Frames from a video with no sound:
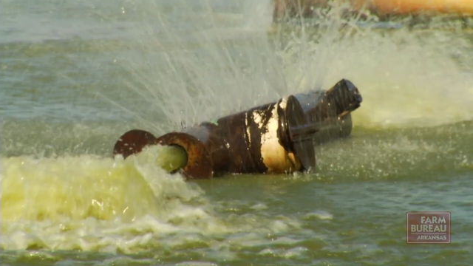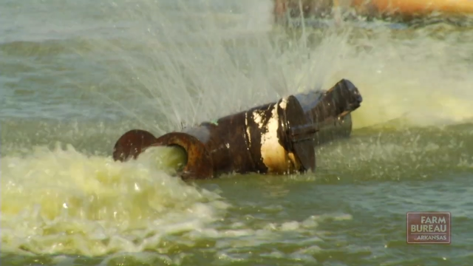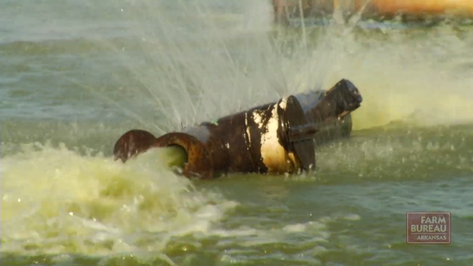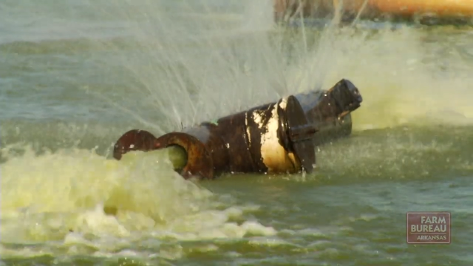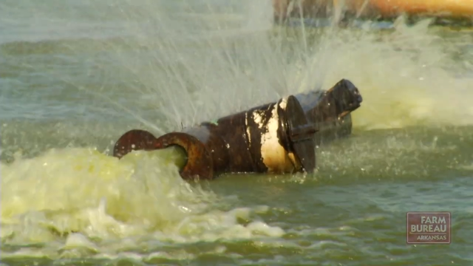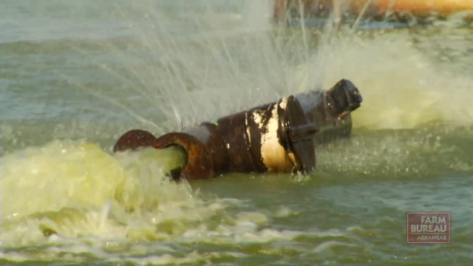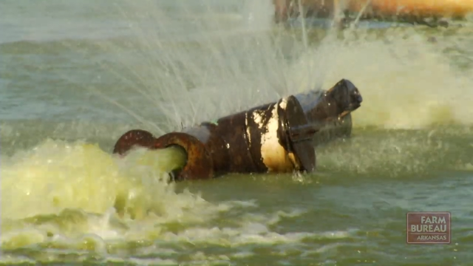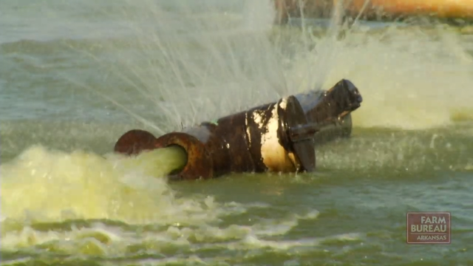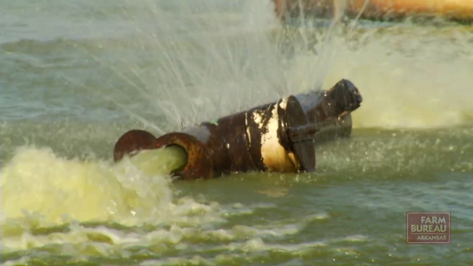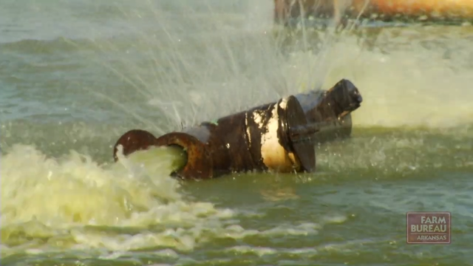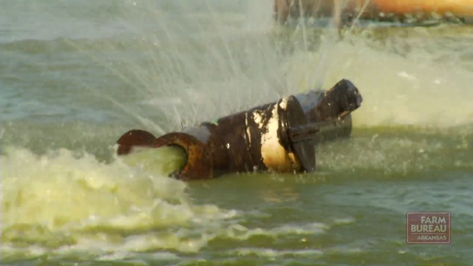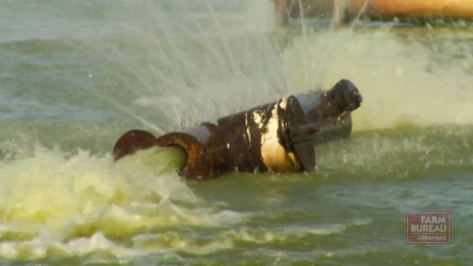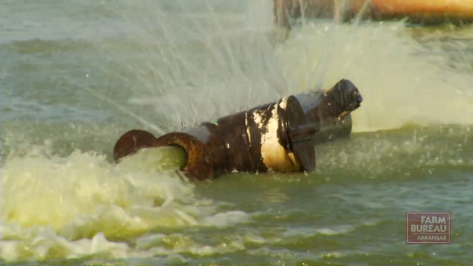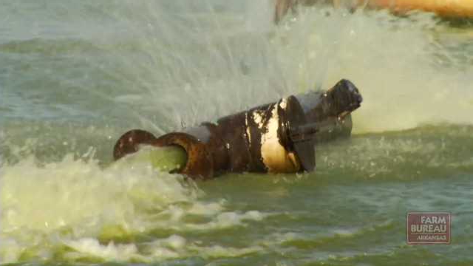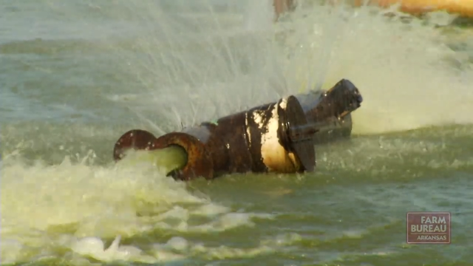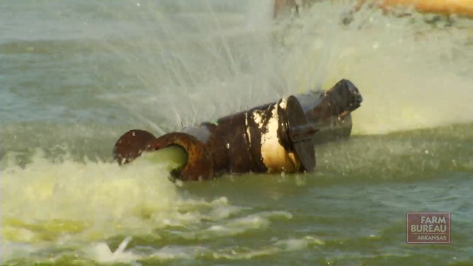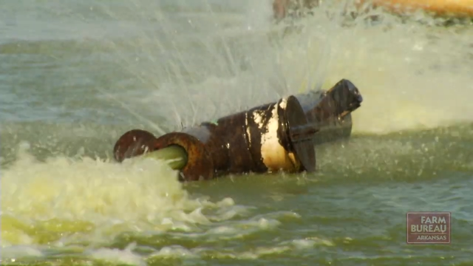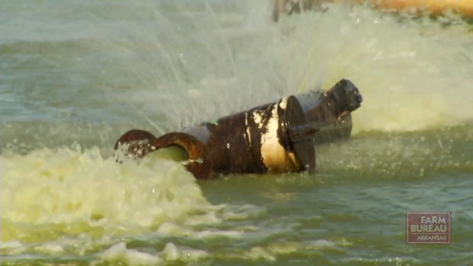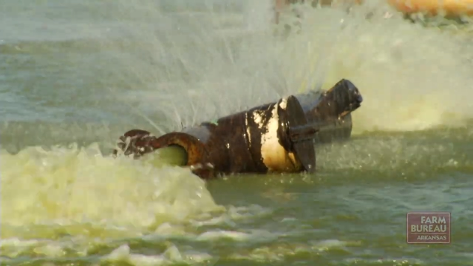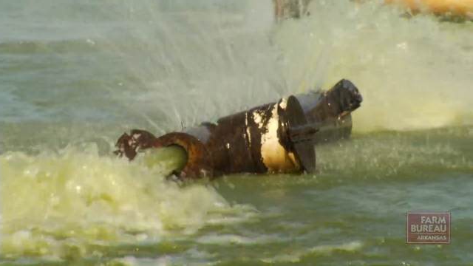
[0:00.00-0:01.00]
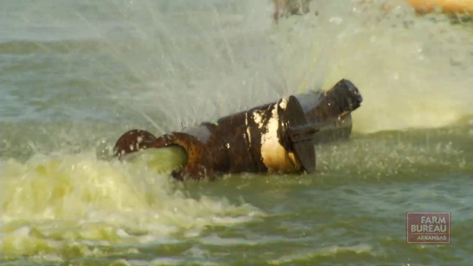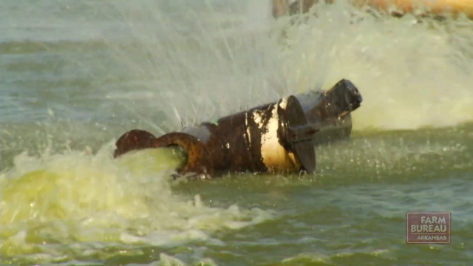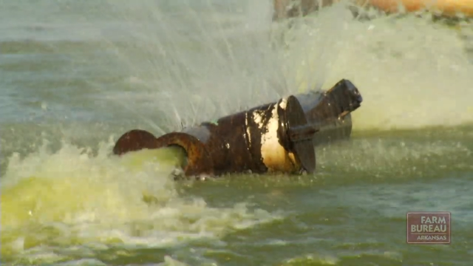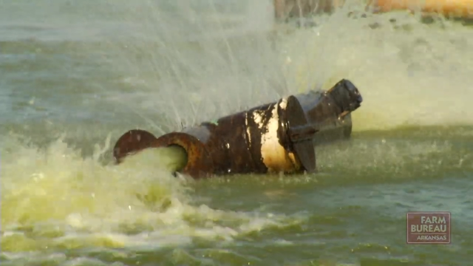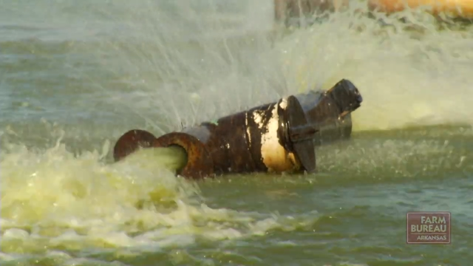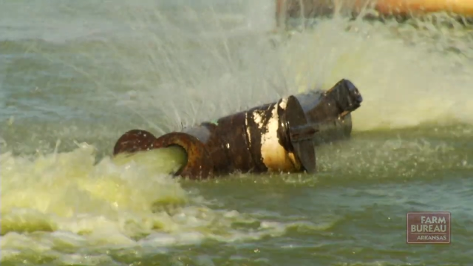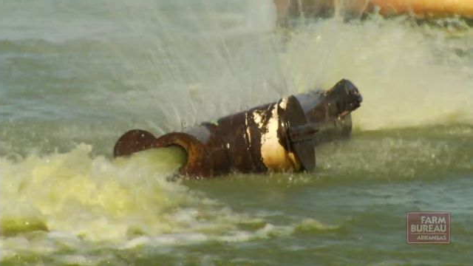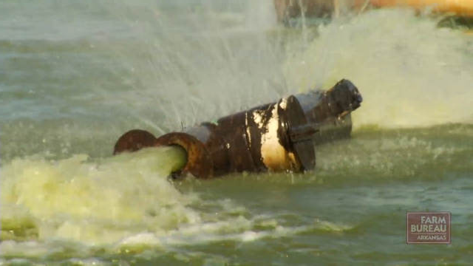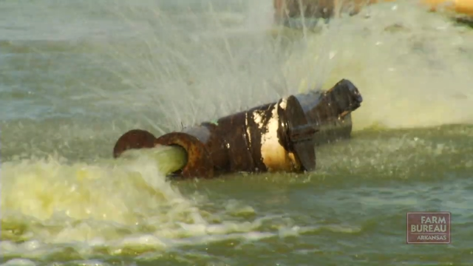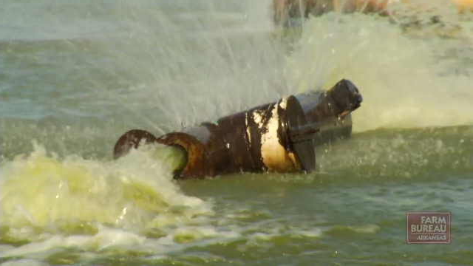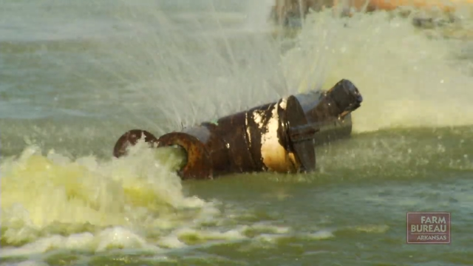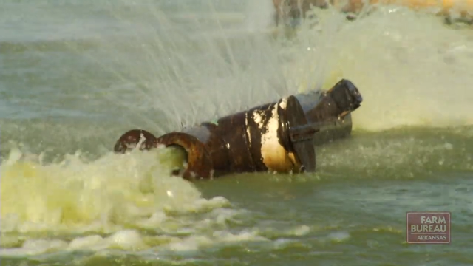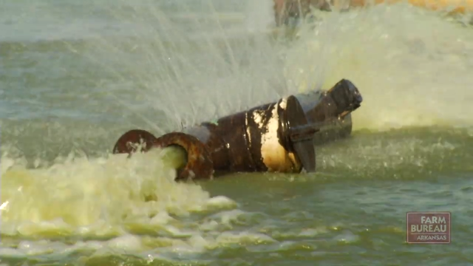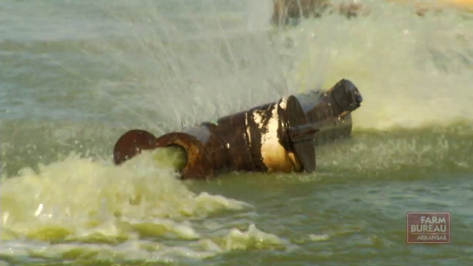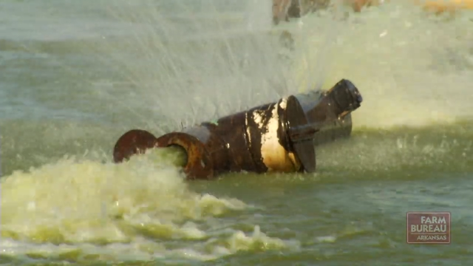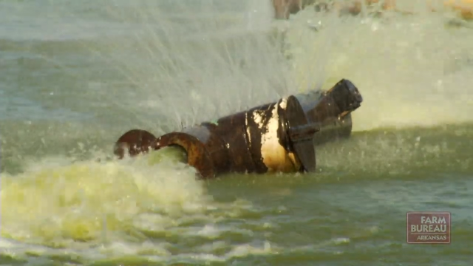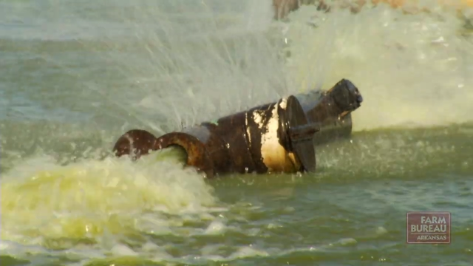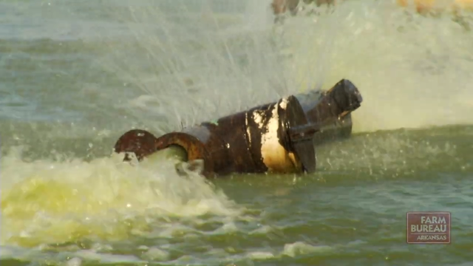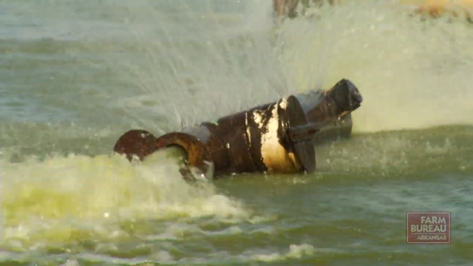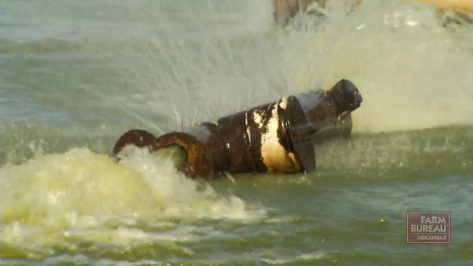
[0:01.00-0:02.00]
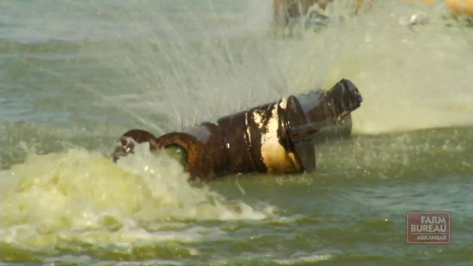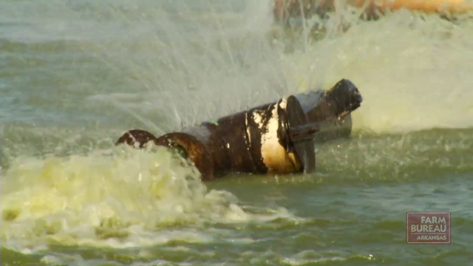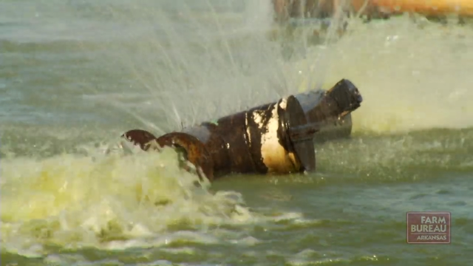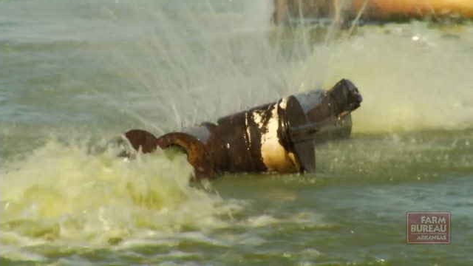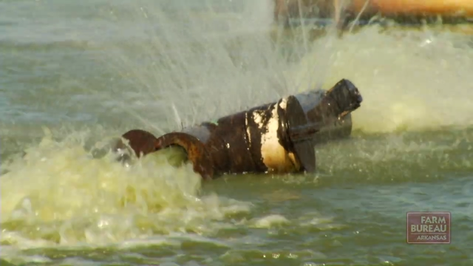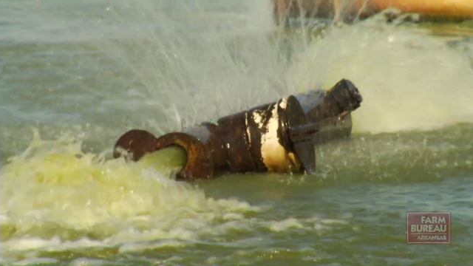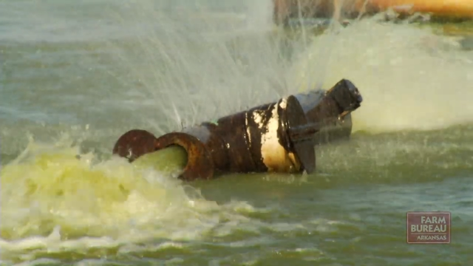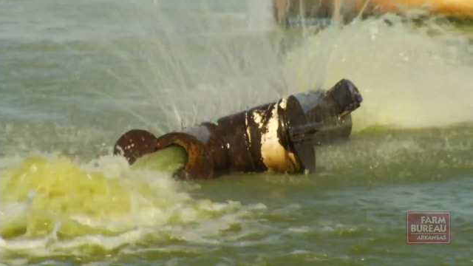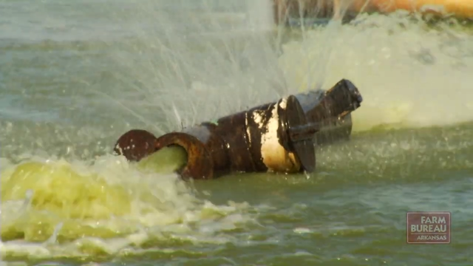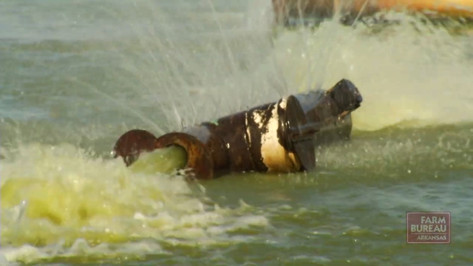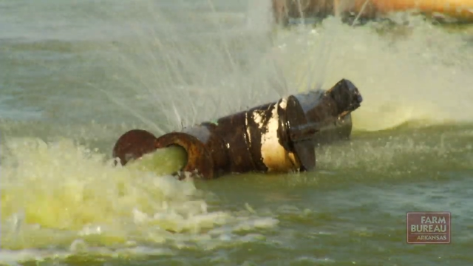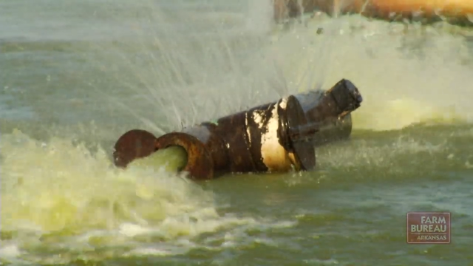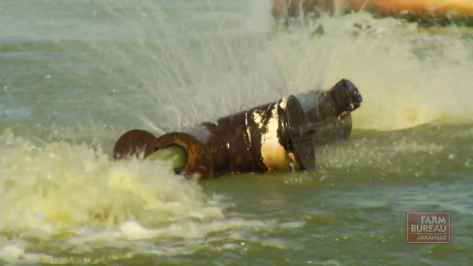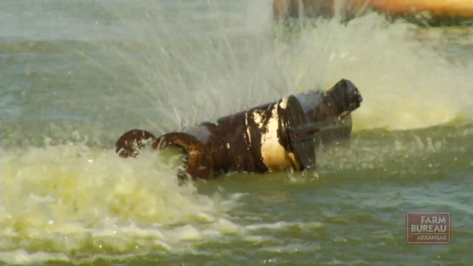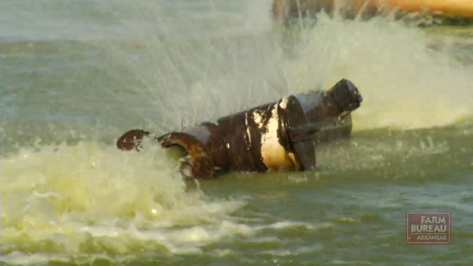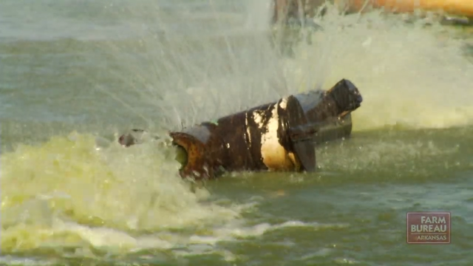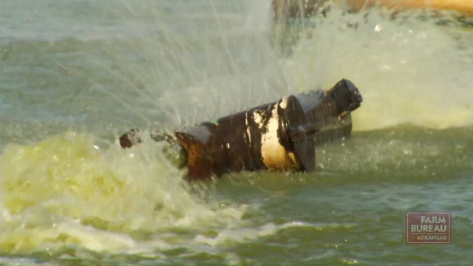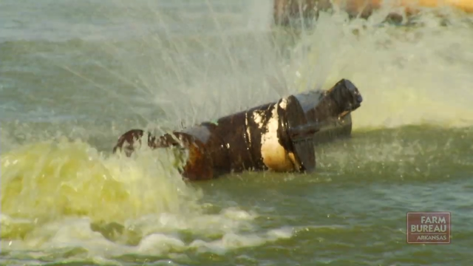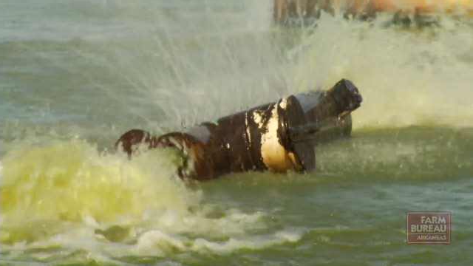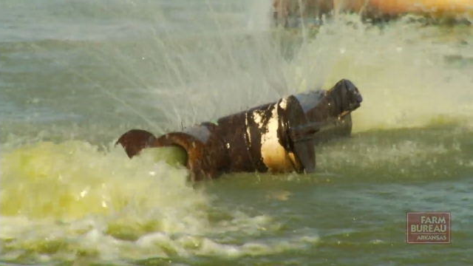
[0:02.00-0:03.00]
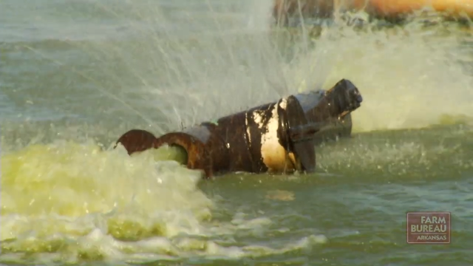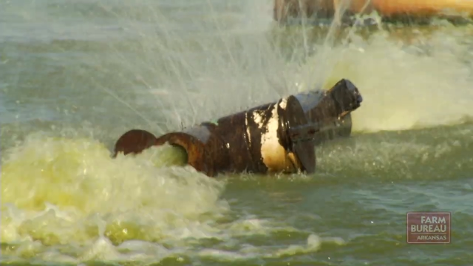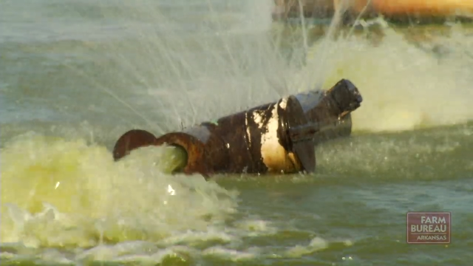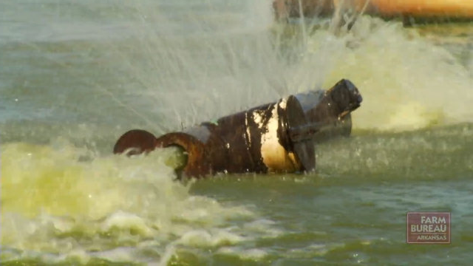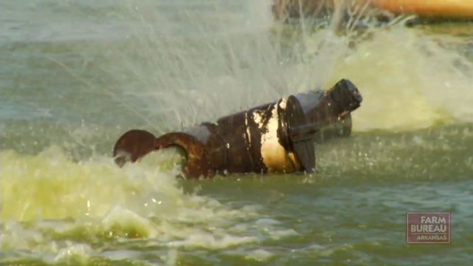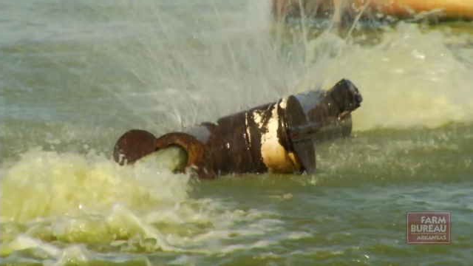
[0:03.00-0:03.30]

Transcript: (no speaker visible)